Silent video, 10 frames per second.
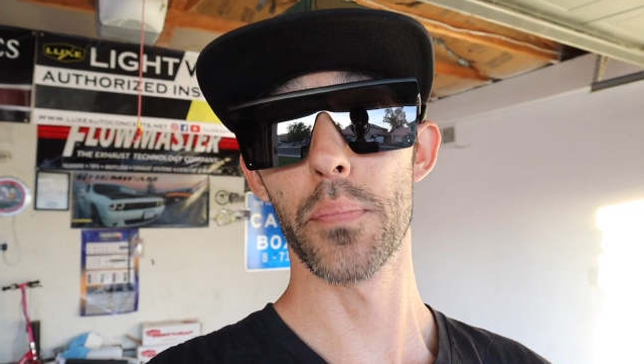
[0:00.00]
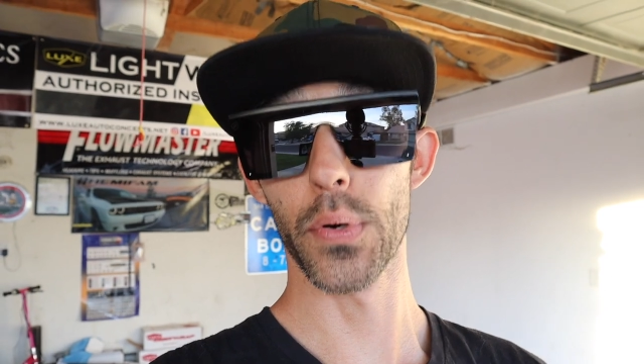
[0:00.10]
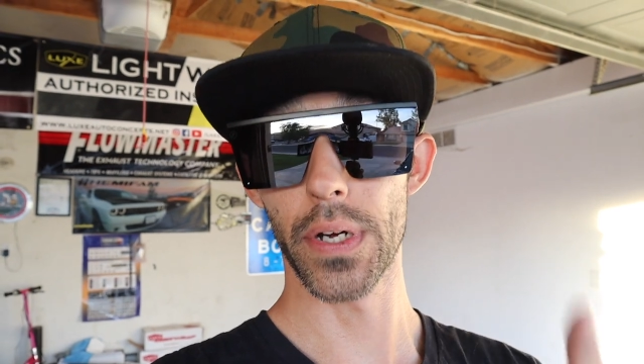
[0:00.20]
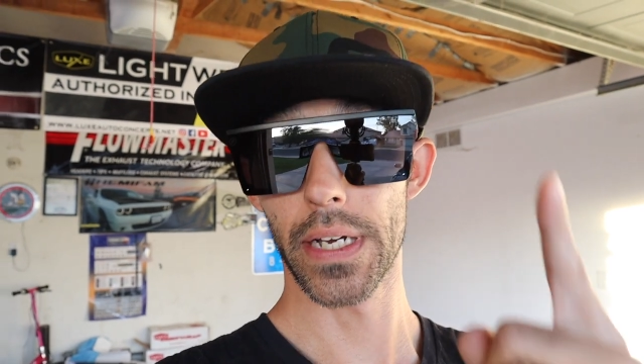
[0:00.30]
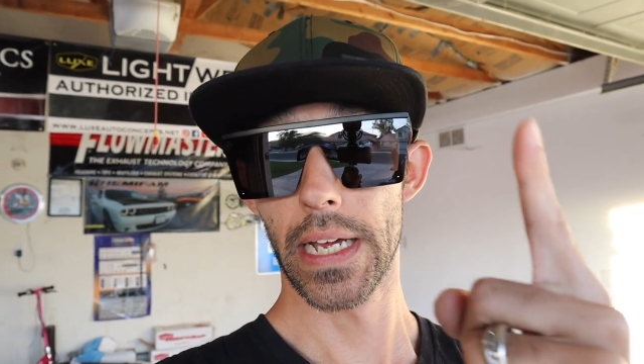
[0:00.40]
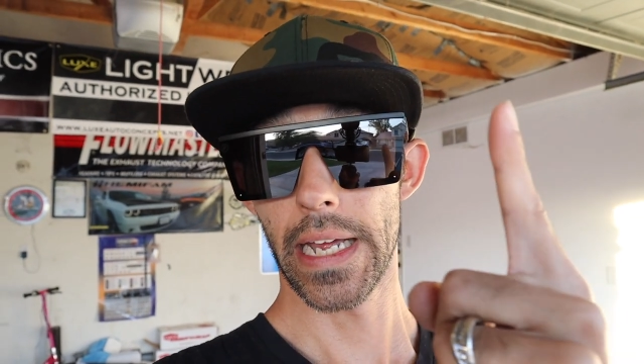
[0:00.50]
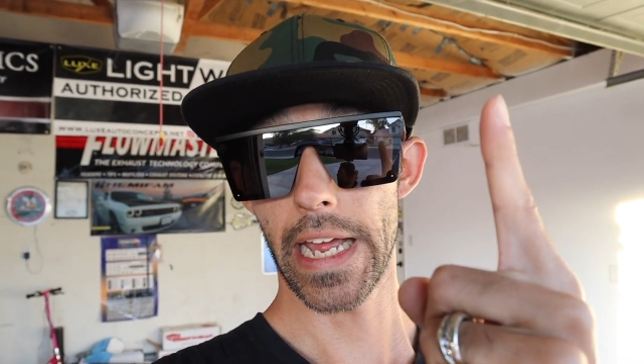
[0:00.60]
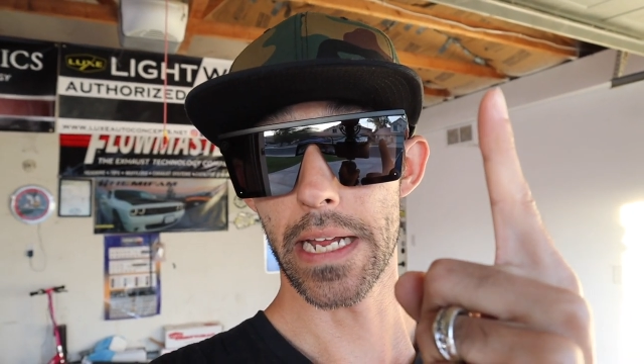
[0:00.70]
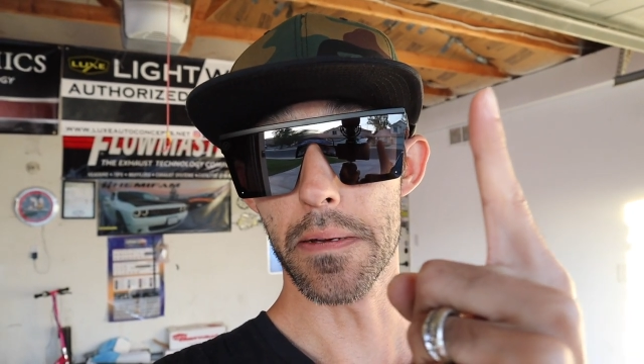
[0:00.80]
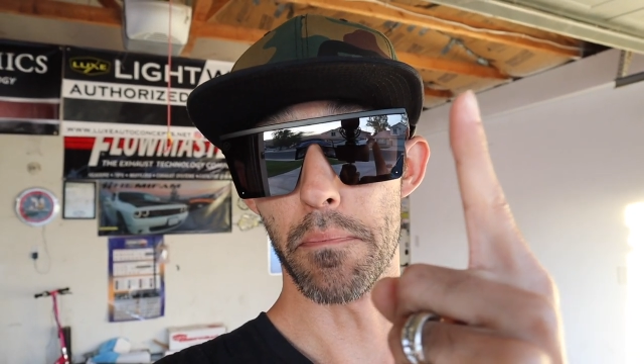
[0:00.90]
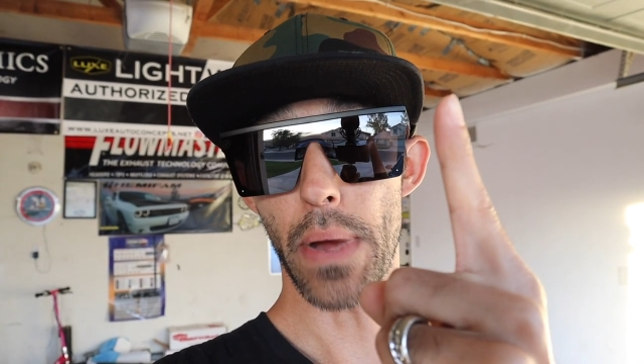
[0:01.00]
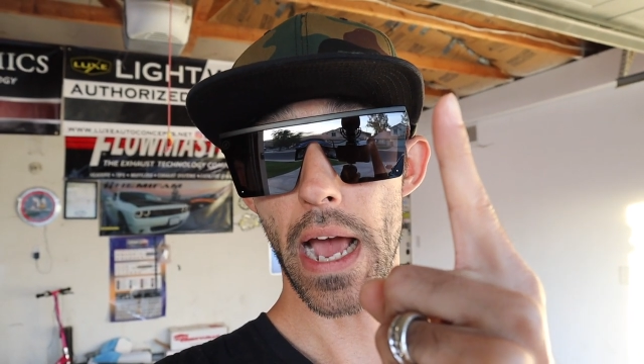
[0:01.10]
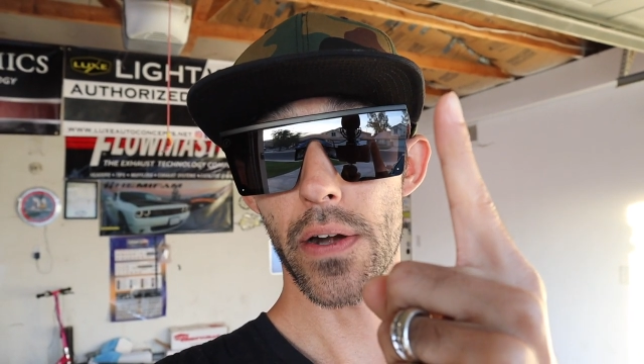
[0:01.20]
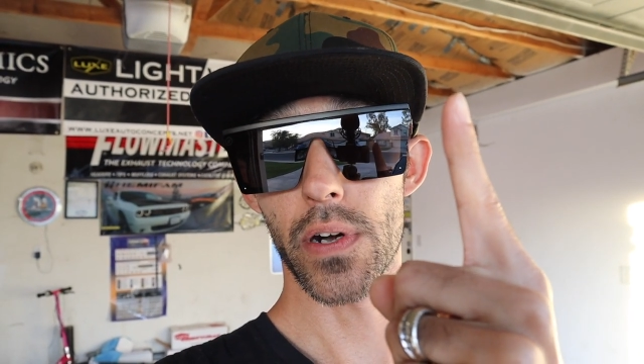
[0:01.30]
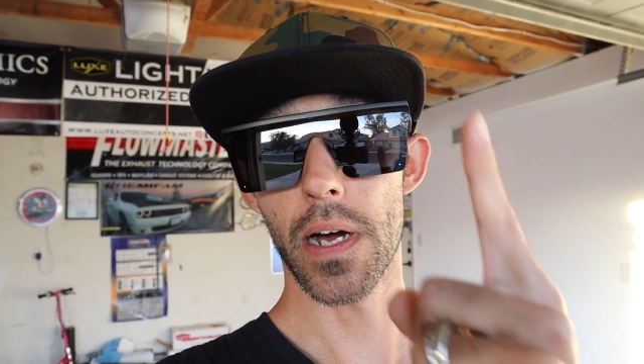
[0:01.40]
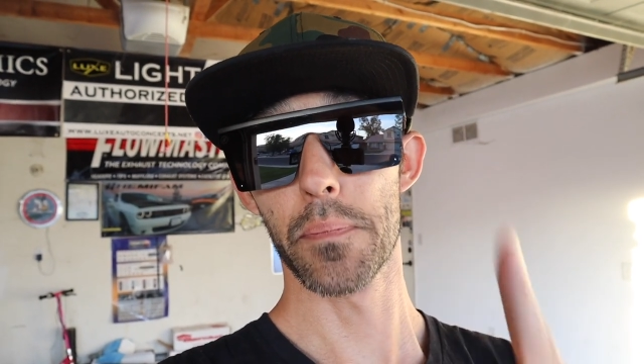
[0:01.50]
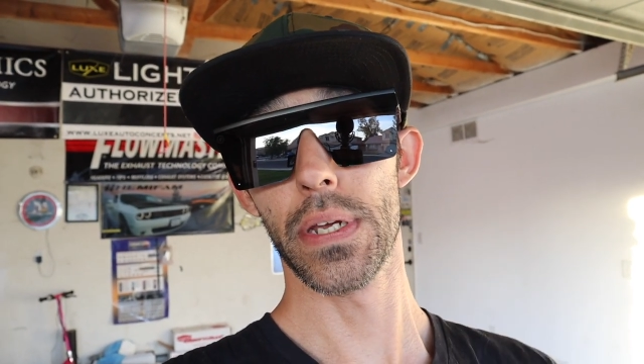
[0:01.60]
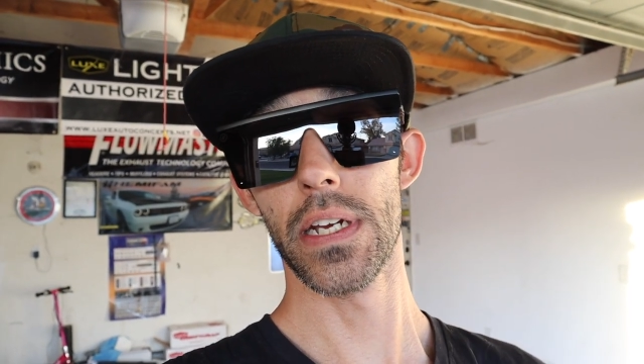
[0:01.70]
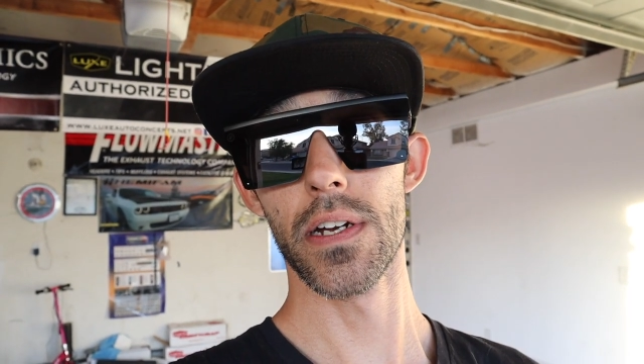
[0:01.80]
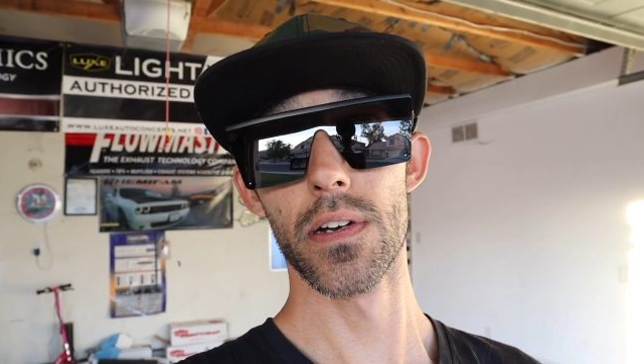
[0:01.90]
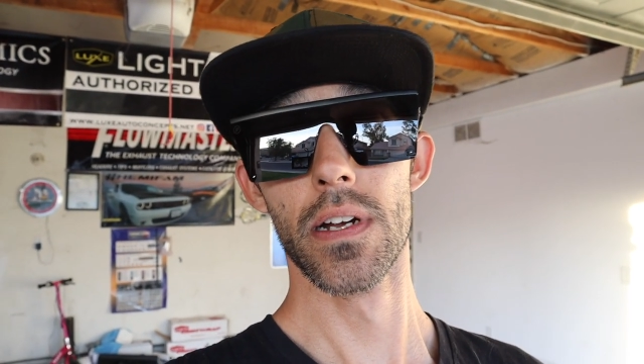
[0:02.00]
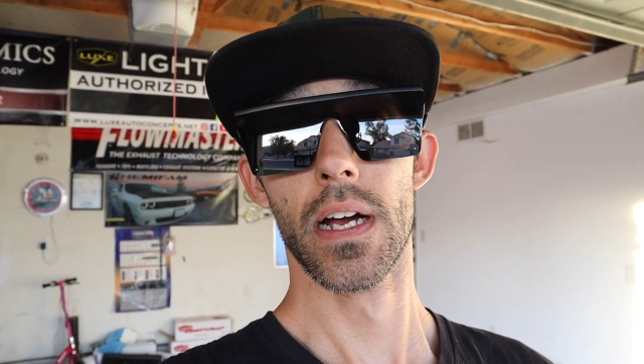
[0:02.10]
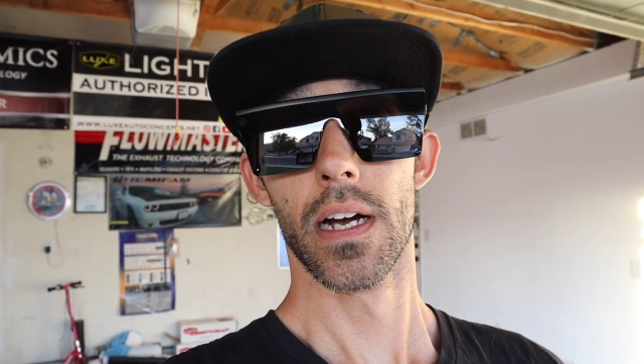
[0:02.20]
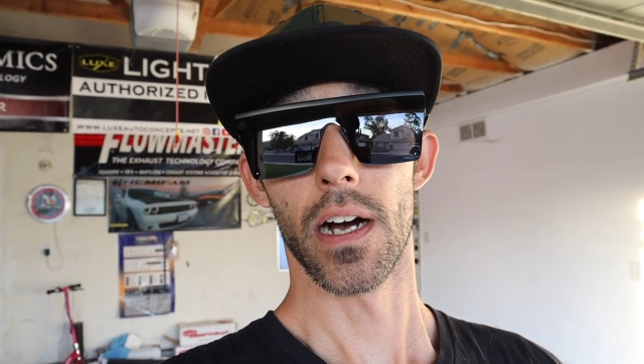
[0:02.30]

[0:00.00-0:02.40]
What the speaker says: put a banner up here